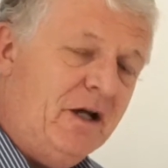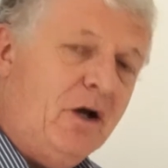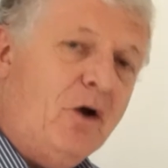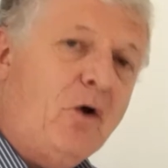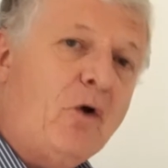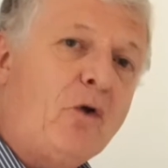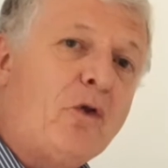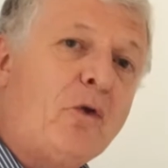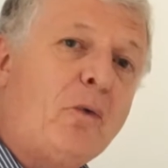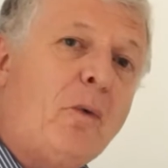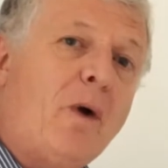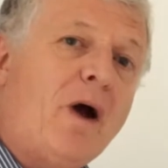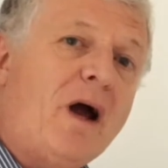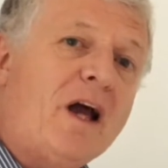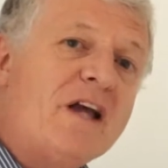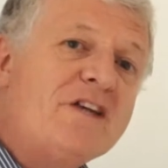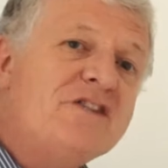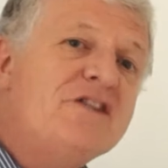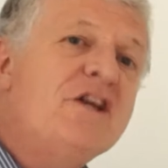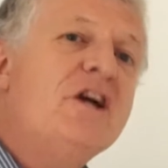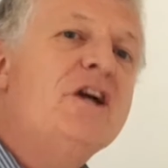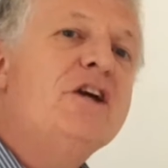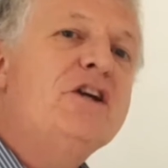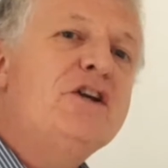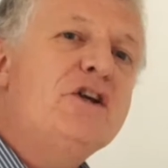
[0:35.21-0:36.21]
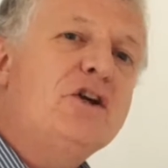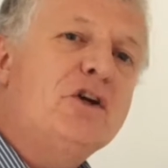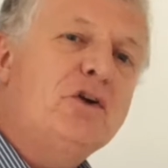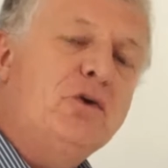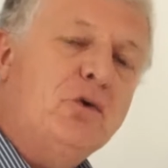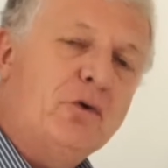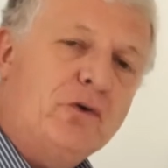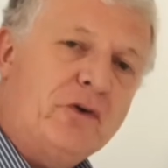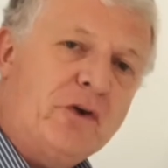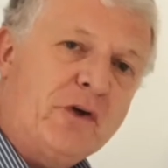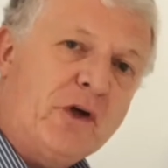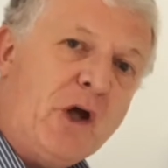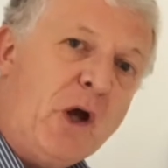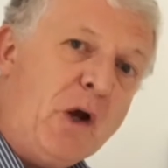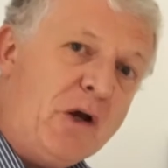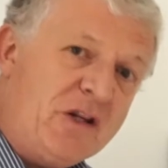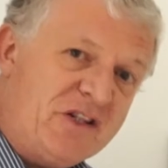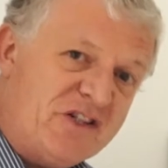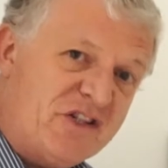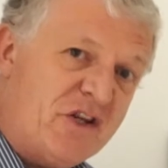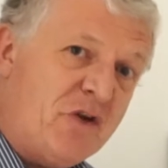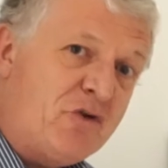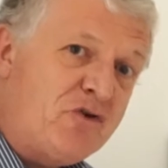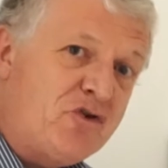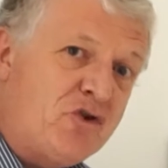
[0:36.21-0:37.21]
Otherwise, you can also go on
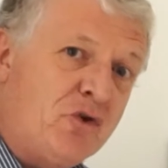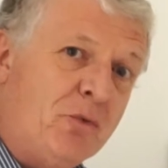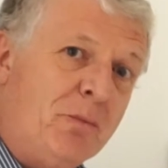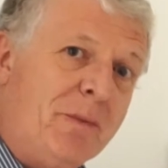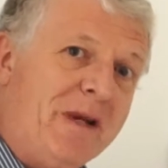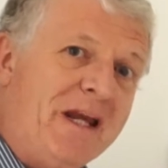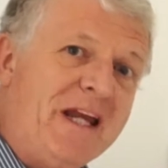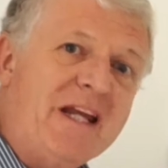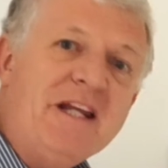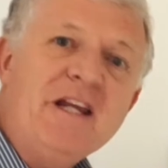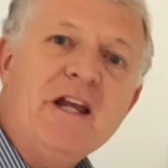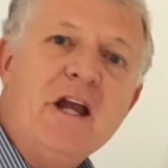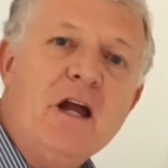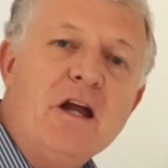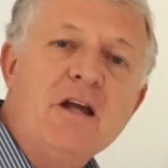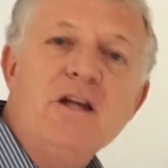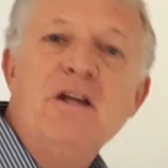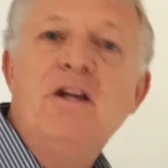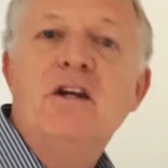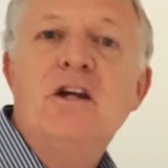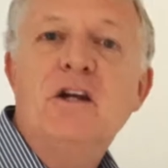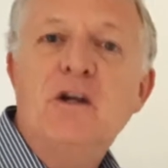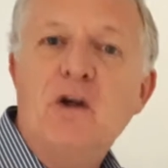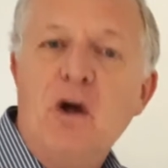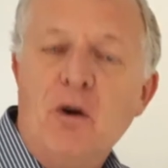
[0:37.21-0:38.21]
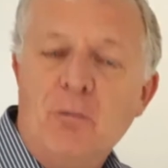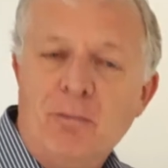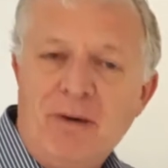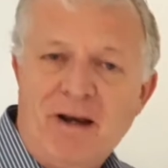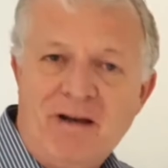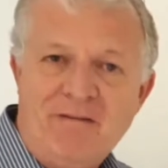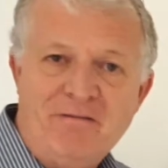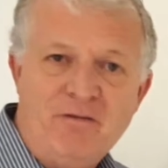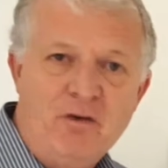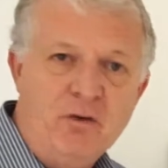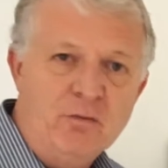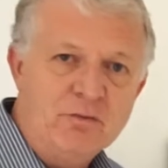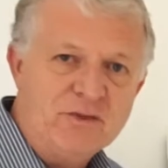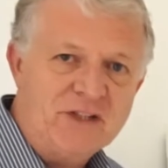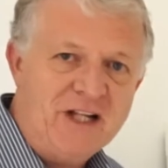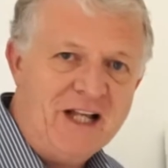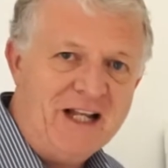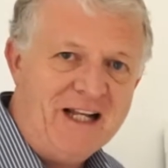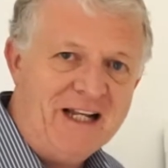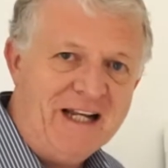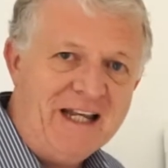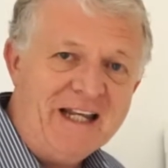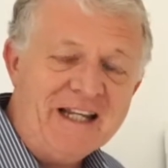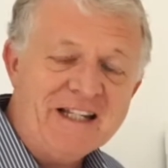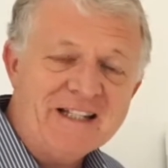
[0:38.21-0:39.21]
social media, you can go on platforms
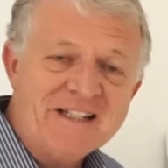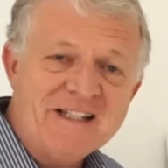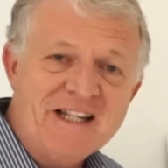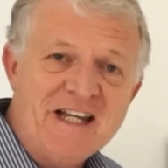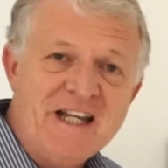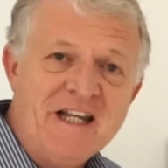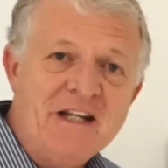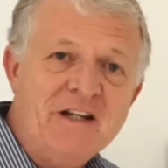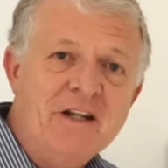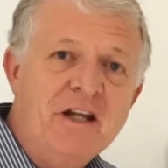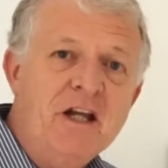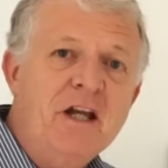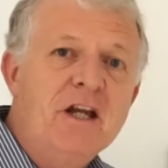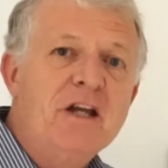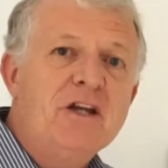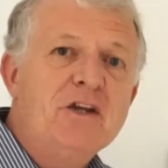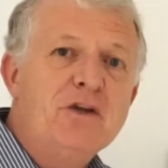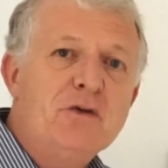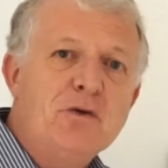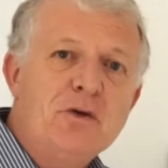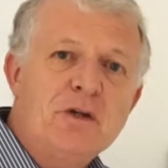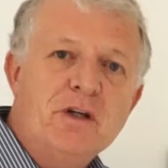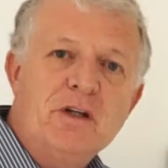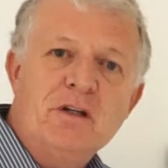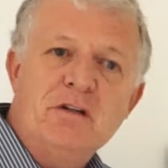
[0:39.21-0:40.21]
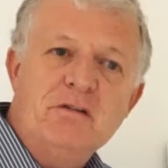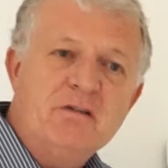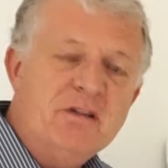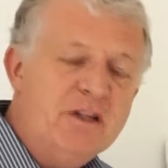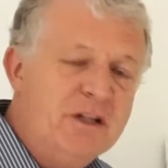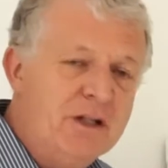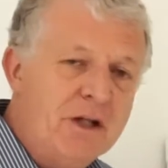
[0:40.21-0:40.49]
like LinkedIn, you can,